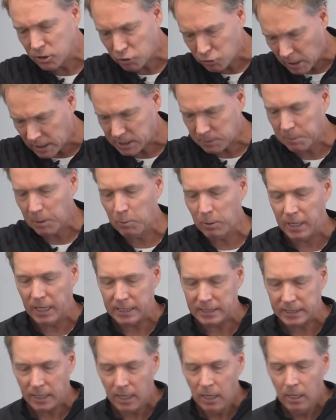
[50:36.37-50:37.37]
is trust me with
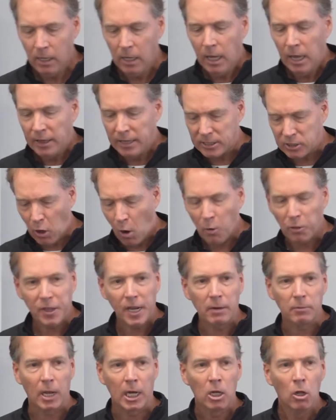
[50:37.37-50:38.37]
this. This whole
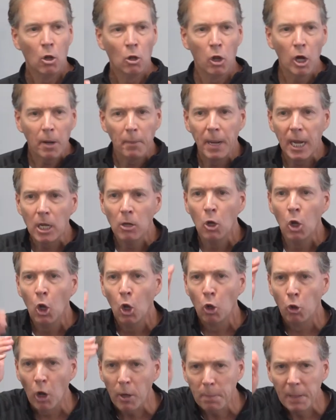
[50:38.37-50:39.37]
thing like, look at me,
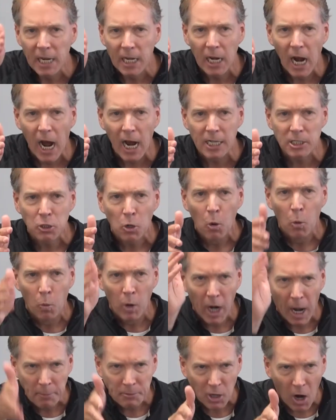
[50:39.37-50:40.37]
look me in the eyes
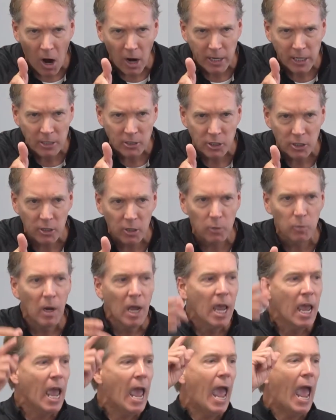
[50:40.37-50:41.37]
when I'm talking to you.
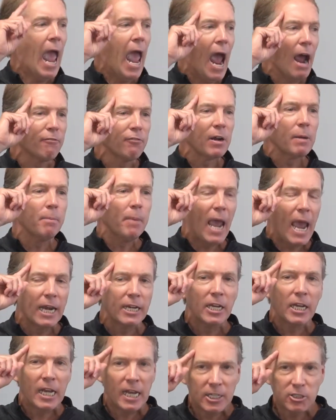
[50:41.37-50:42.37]
Every man
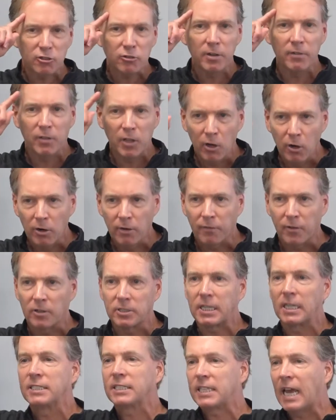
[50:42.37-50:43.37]
in the history of the
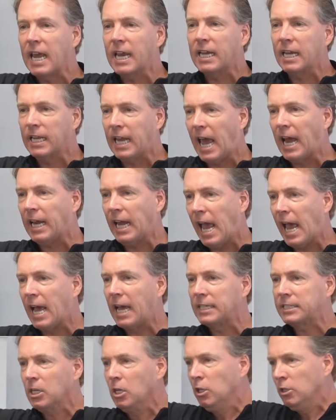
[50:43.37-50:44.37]
universe has taken that
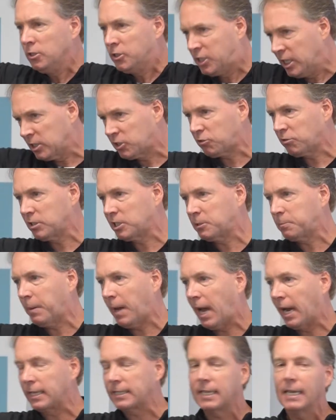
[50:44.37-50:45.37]
as
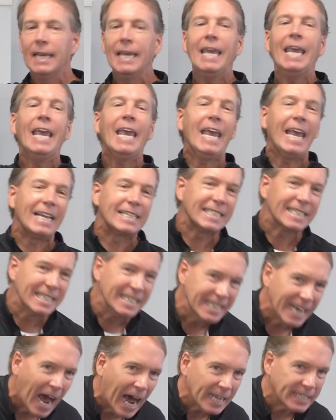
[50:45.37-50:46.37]
disrespect. It's
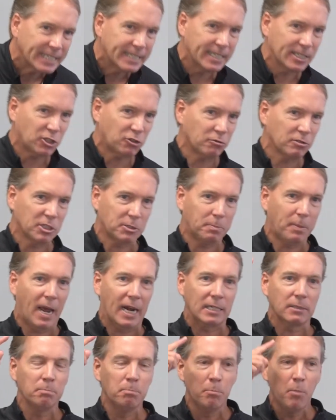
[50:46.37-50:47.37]
not
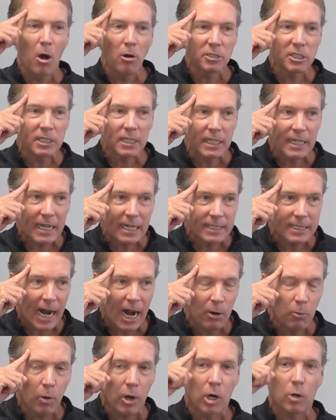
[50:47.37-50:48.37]
disrespect. Most of the kids
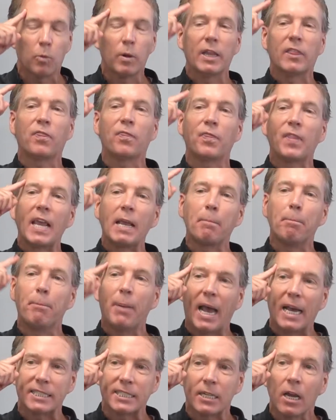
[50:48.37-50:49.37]
I work with think
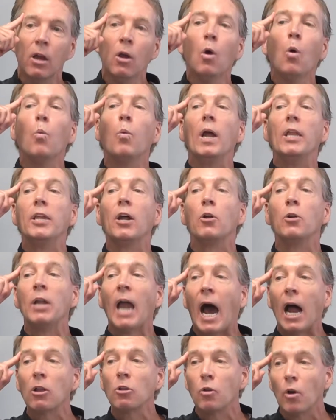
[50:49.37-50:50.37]
best when they're
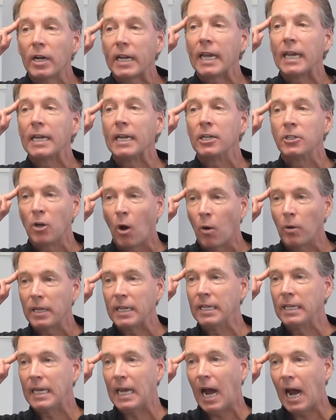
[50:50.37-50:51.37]
not looking an
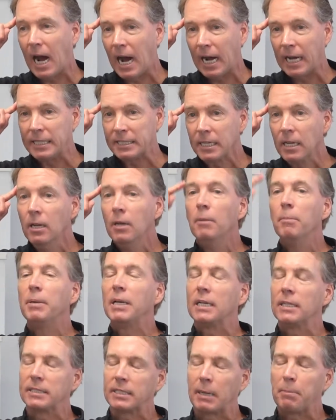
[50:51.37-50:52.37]
adult in the eyes
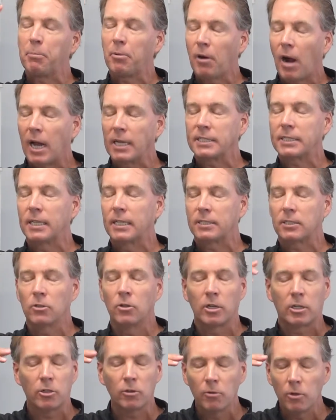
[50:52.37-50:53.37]
because they process.
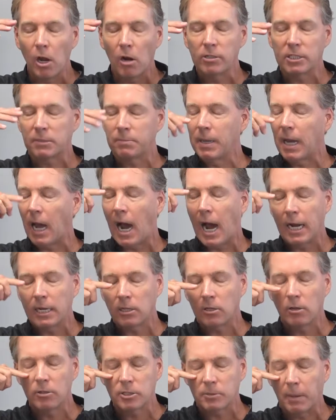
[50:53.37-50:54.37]
Look, you'll notice me, I
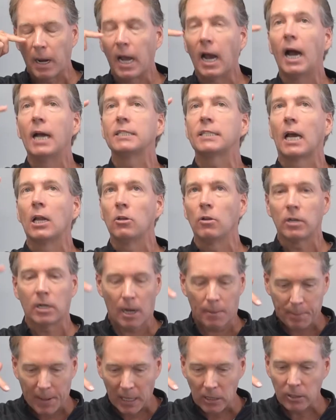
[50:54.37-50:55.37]
close my eyes, I look
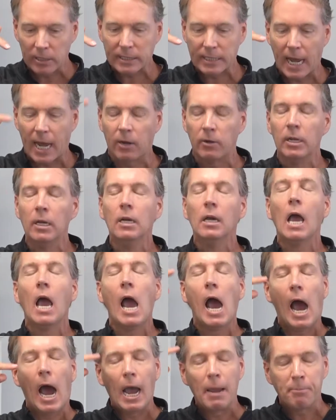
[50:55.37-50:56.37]
up, I look down.
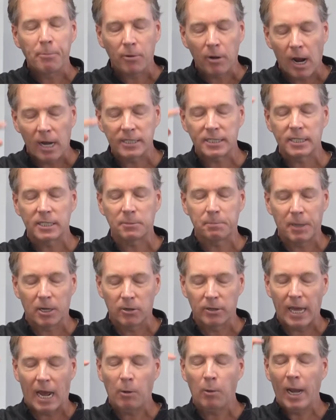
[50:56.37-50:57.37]
I process
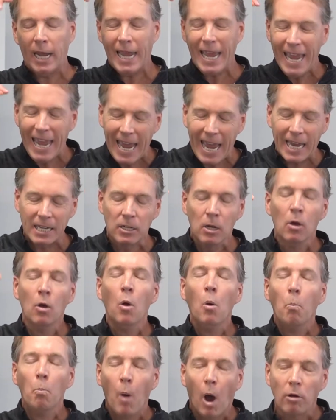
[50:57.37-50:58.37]
better that way. And
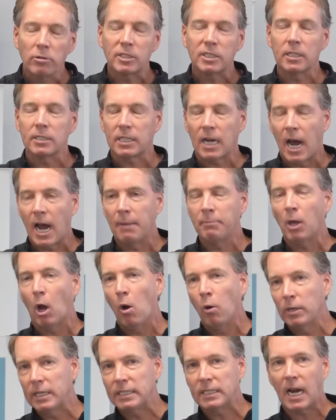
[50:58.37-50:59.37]
most of the time, the
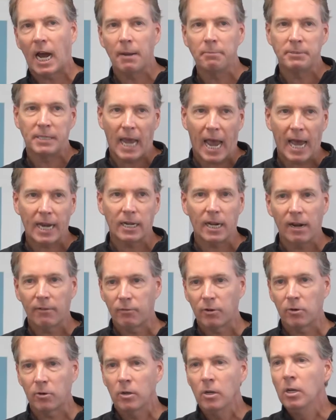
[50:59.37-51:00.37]
only time dad
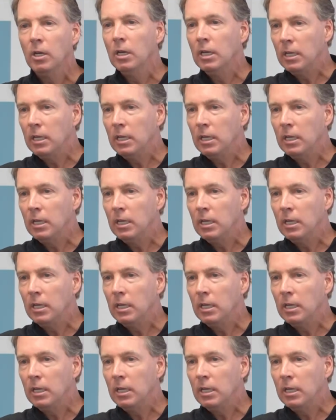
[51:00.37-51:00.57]
ever